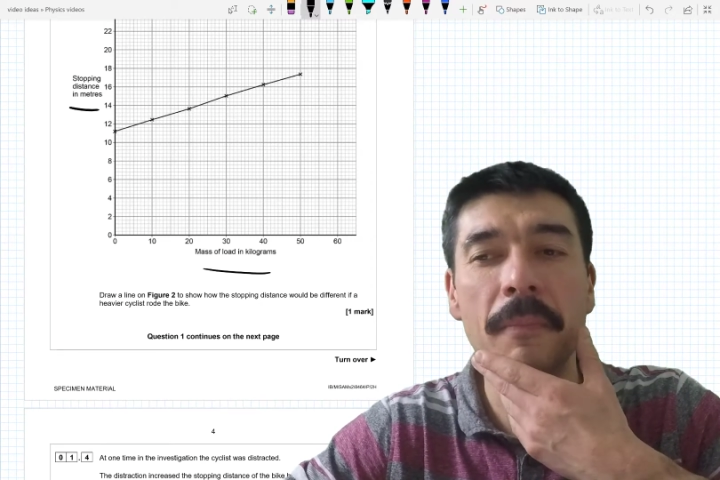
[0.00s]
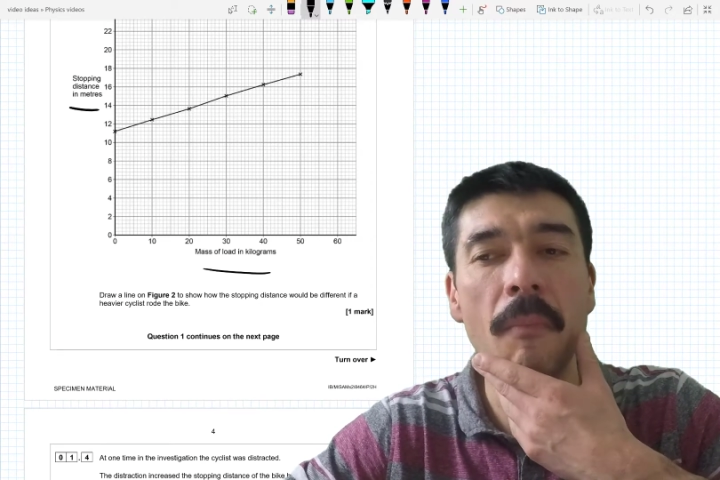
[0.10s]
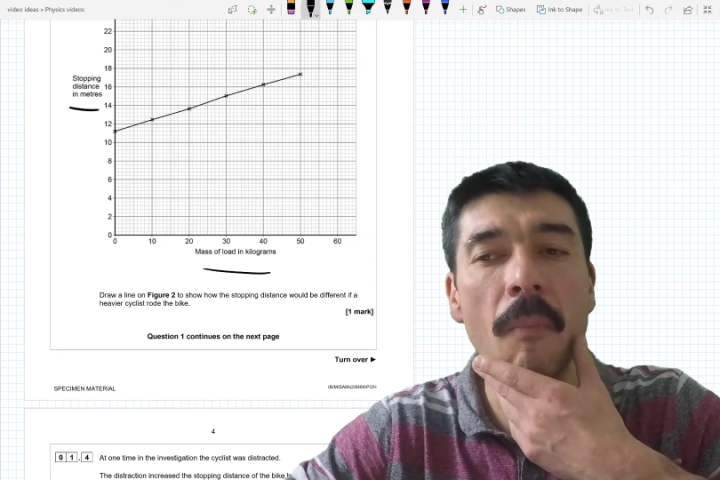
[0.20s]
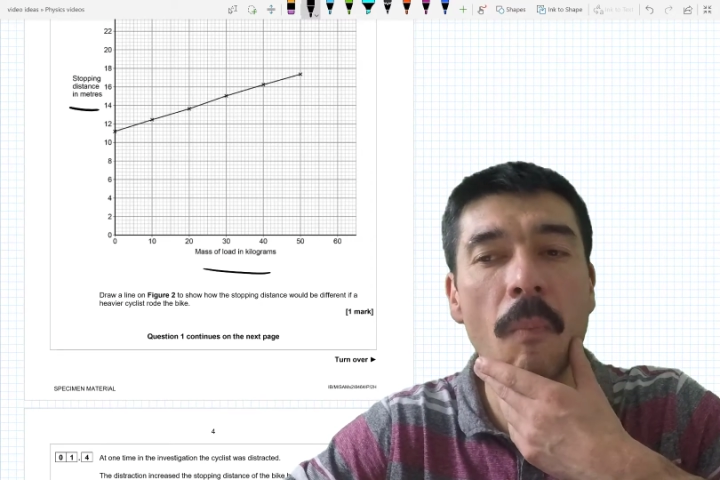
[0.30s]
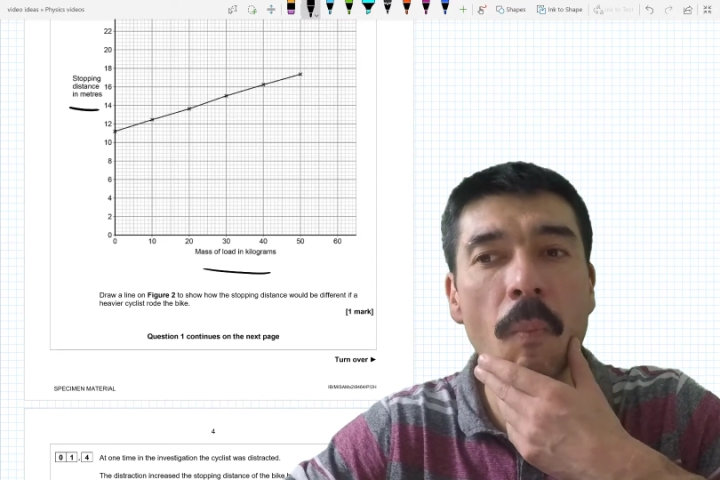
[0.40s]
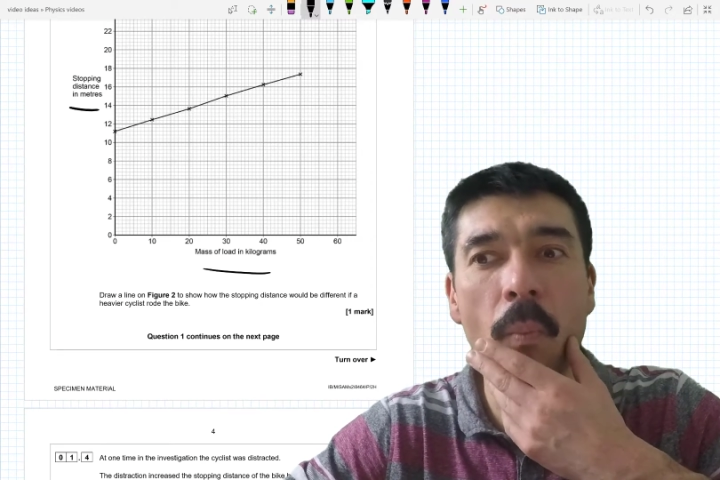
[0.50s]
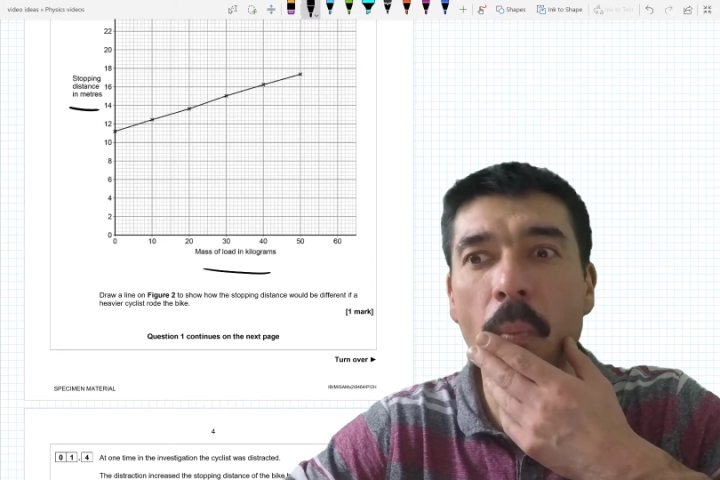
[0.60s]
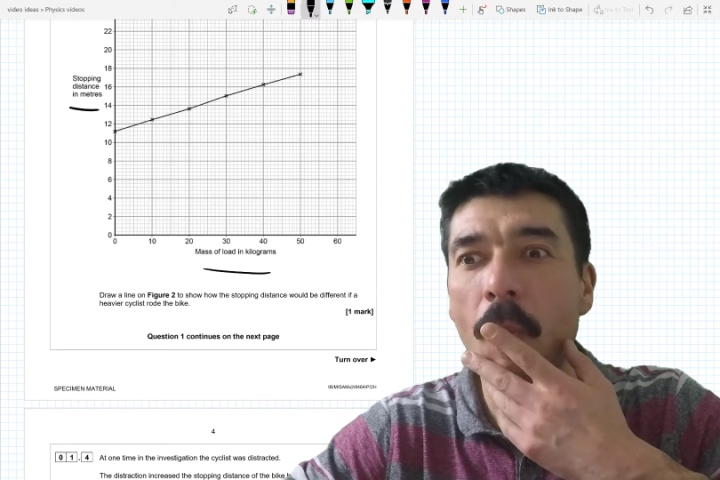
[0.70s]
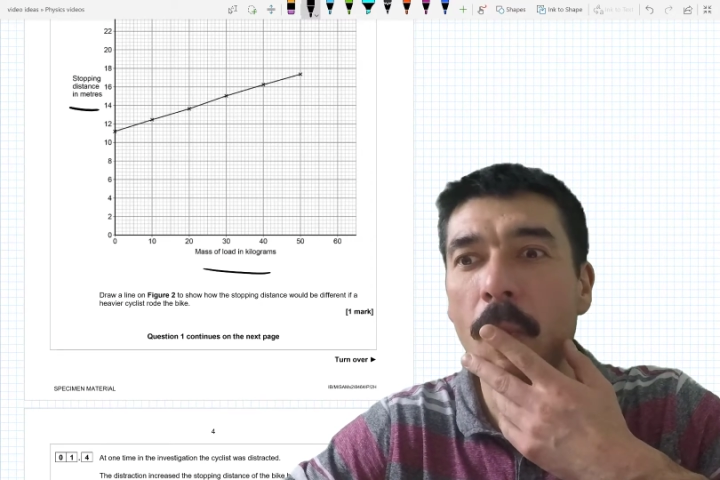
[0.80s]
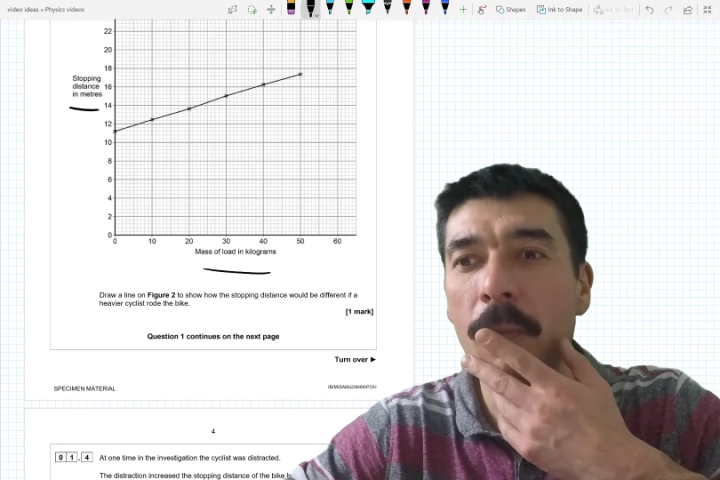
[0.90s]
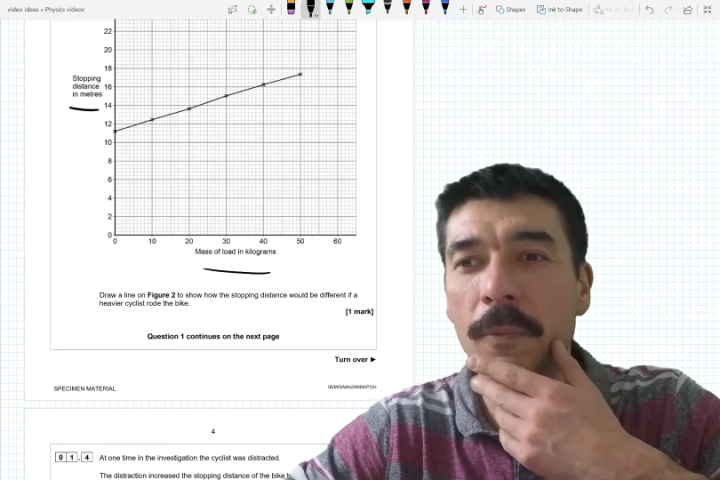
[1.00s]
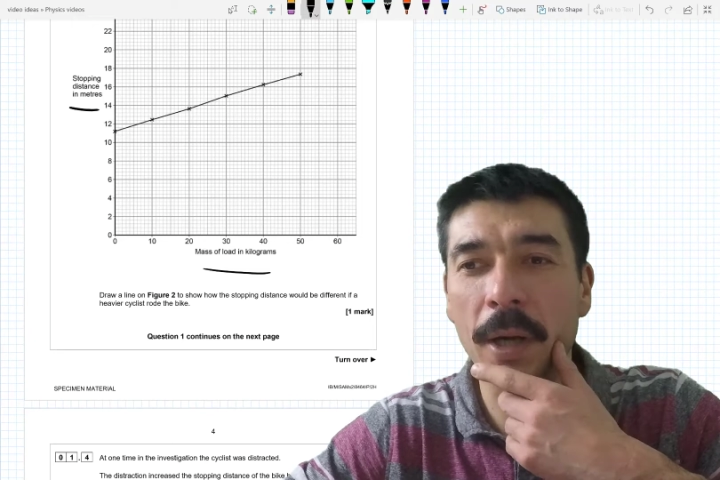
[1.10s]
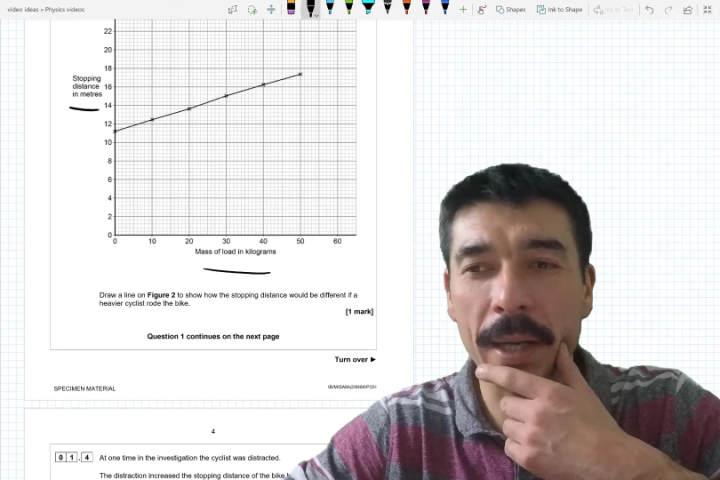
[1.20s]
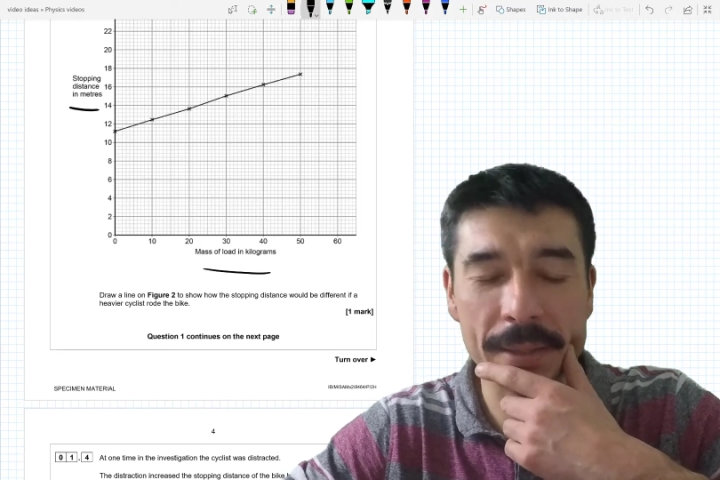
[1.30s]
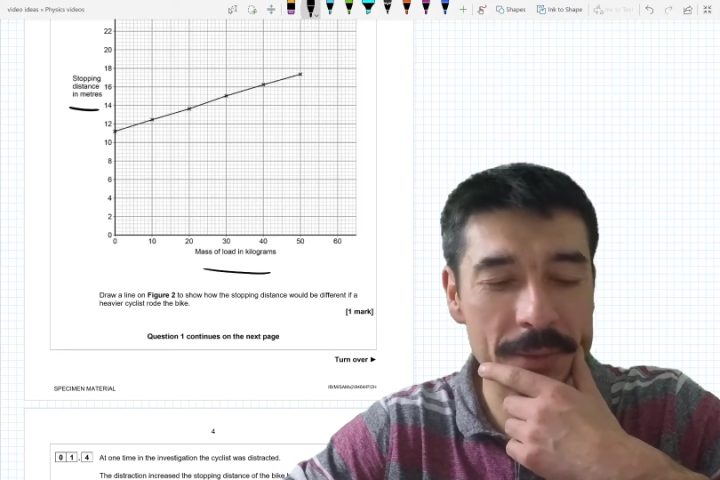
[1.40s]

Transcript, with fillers: Mm, right, that's